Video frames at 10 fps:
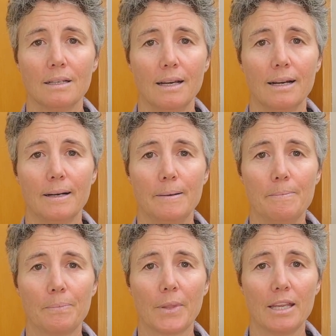
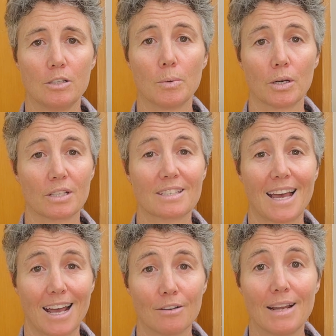antibiotics
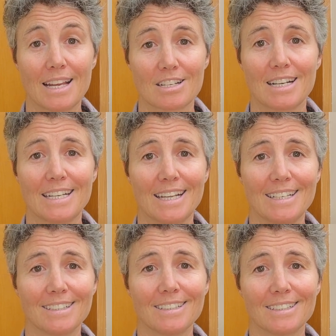are actually
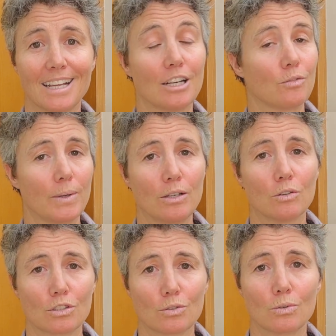needed, and if we're
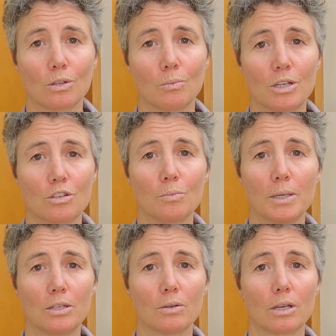not sure, then we should be
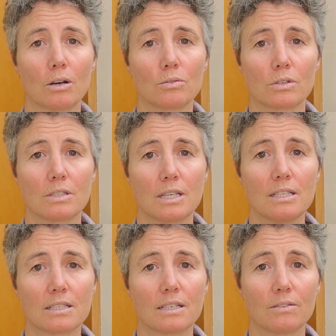doing culture and
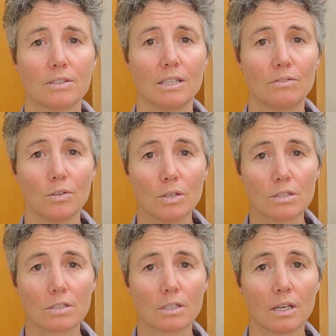sensitivity
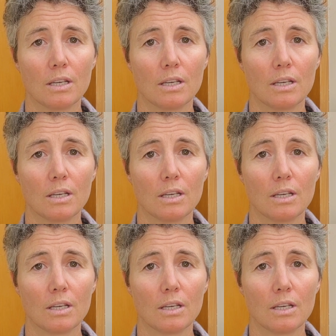first,